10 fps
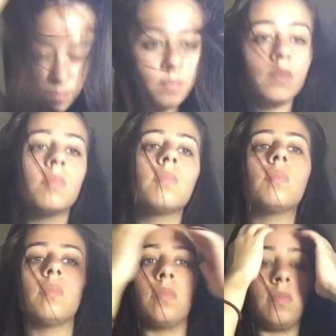
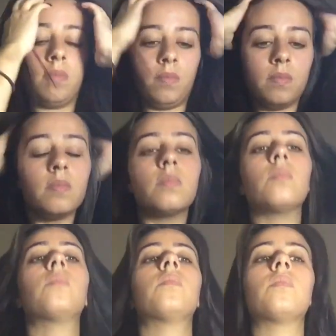
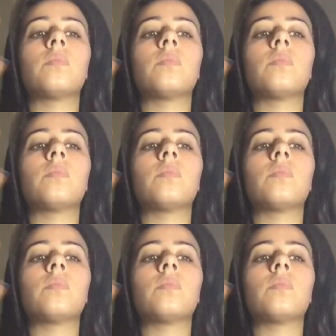(no one is talking)